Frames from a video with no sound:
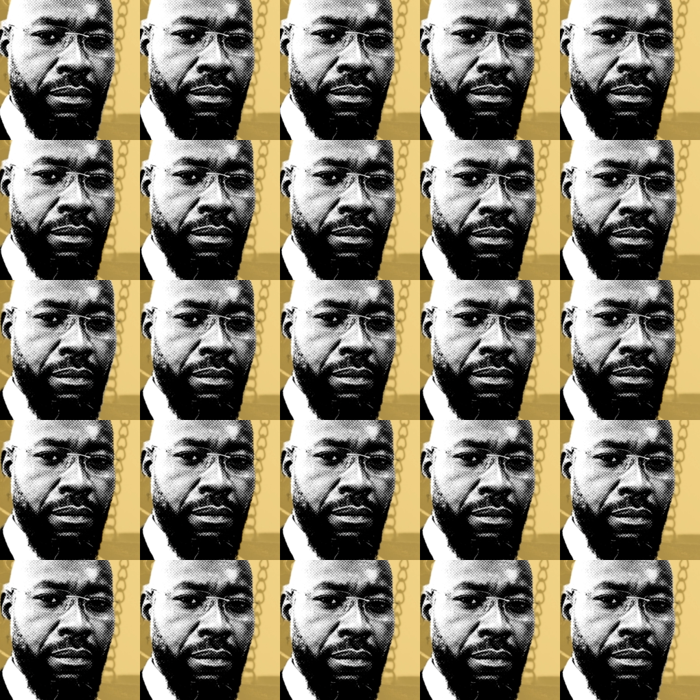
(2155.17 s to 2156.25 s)
you'll um,
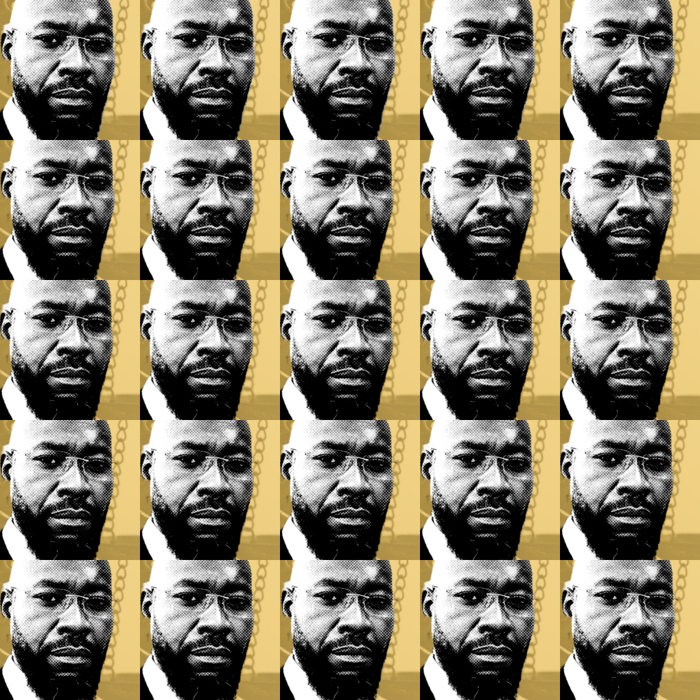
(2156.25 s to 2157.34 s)
hear something
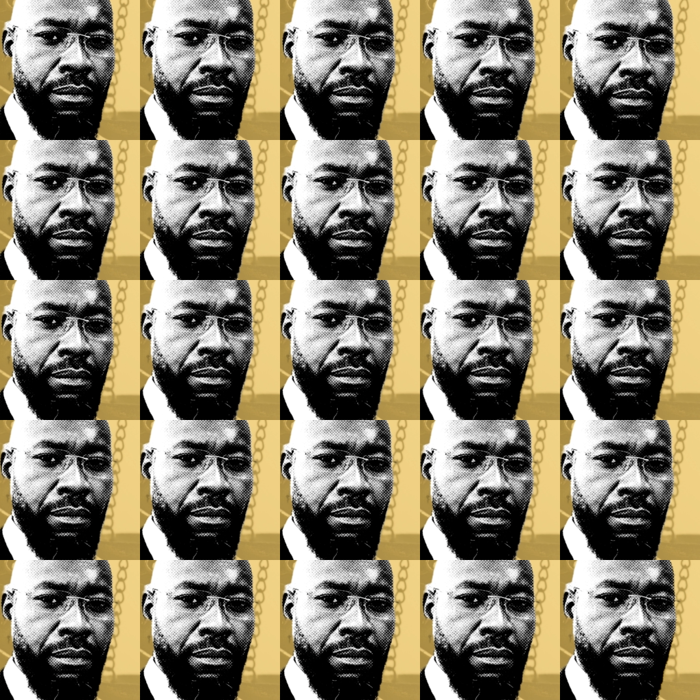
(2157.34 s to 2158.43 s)
that
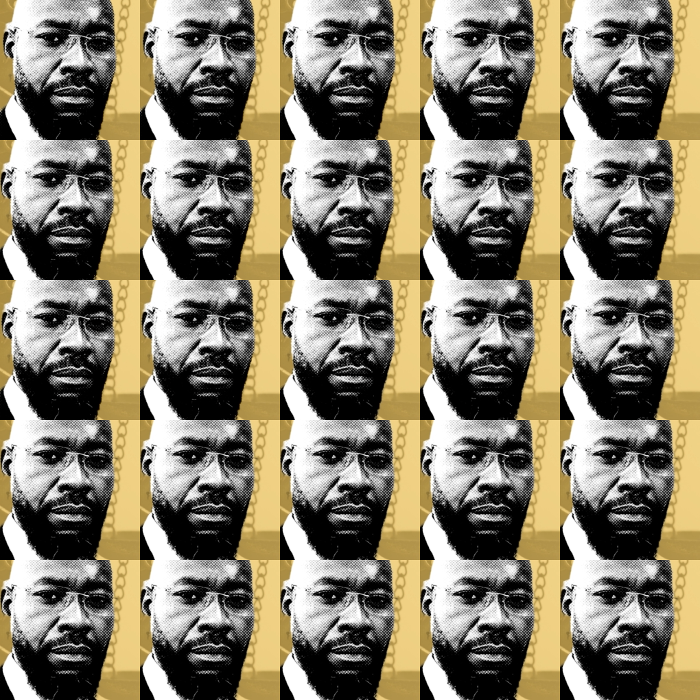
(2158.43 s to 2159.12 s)
encourage you